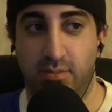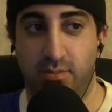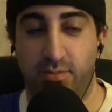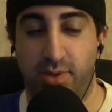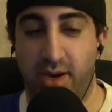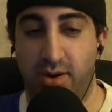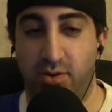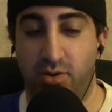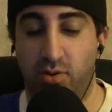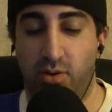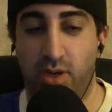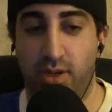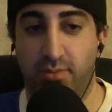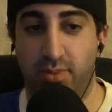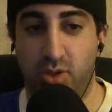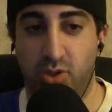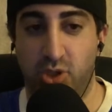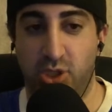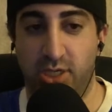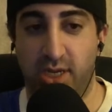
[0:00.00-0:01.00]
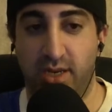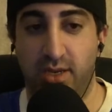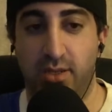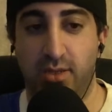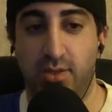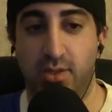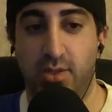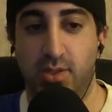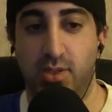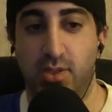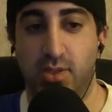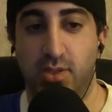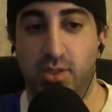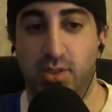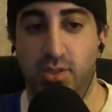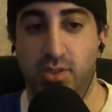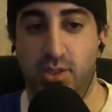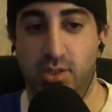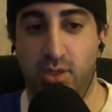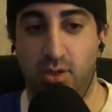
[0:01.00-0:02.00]
paranoia bullshit.
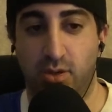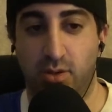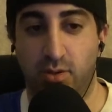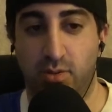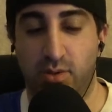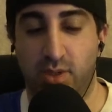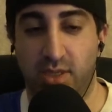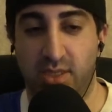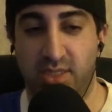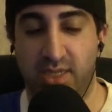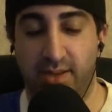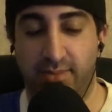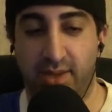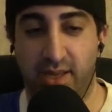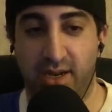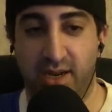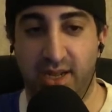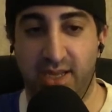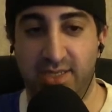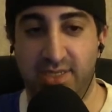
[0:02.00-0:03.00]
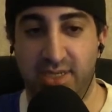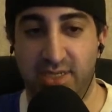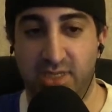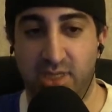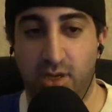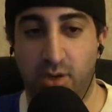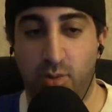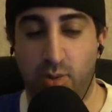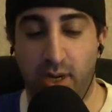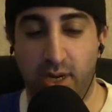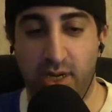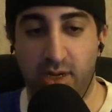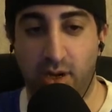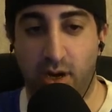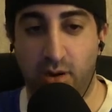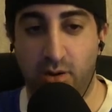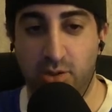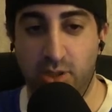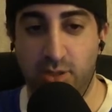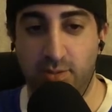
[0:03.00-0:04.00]
So the subheadline says the Hawaii
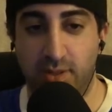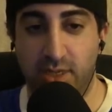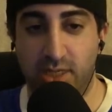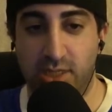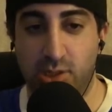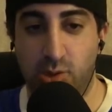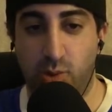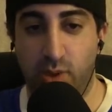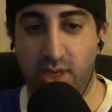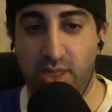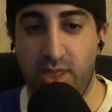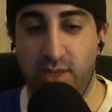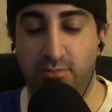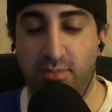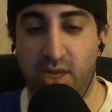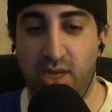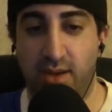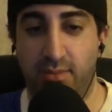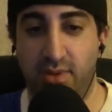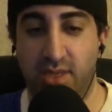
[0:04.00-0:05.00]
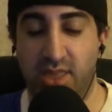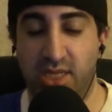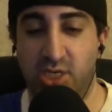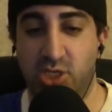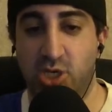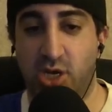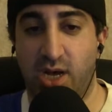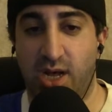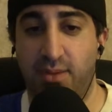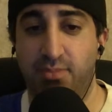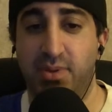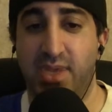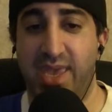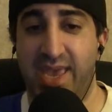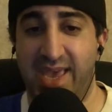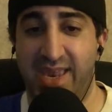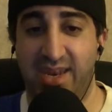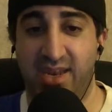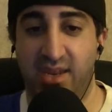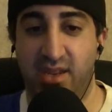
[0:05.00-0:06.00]
congressman is quickly becoming the top
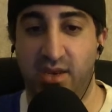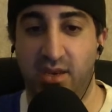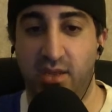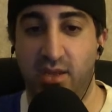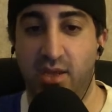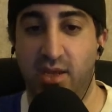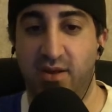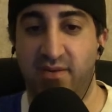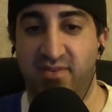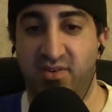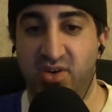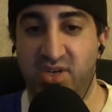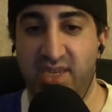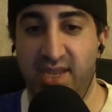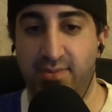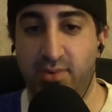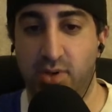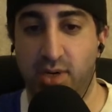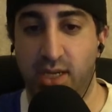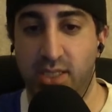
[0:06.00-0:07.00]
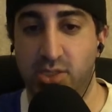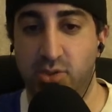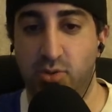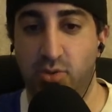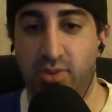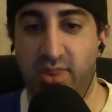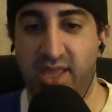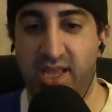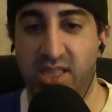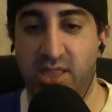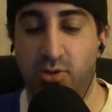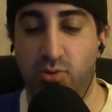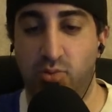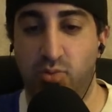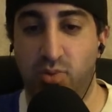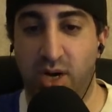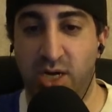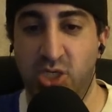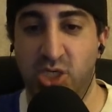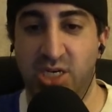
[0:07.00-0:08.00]
candidate for Democrats who think the
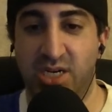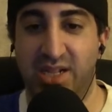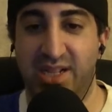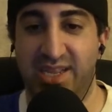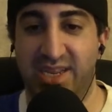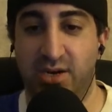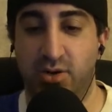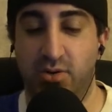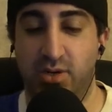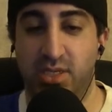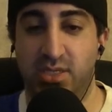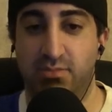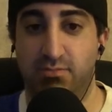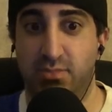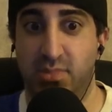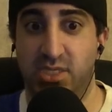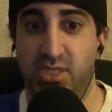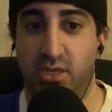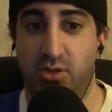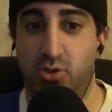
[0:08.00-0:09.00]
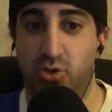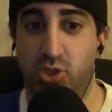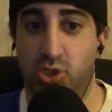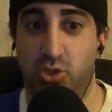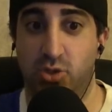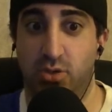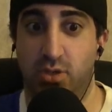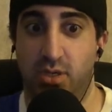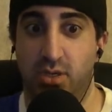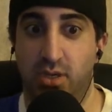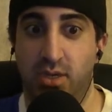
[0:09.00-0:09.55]
Russian leader is misunderstood.